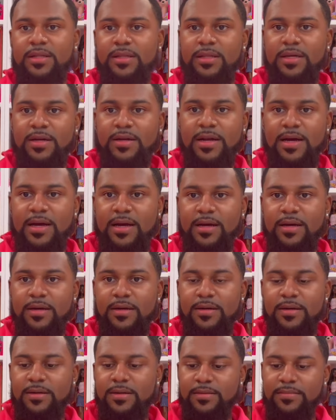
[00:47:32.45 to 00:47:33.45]
they're not,
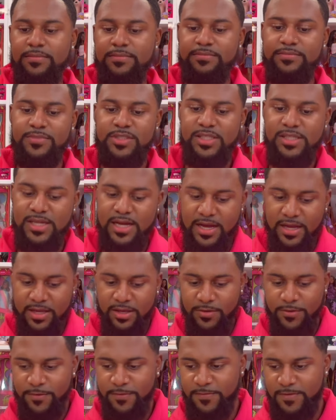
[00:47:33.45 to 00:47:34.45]
um, she's got
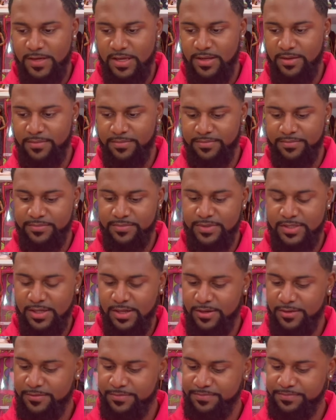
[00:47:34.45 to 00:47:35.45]
healed feet.
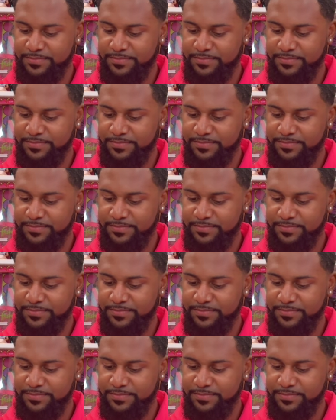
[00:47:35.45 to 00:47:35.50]
So,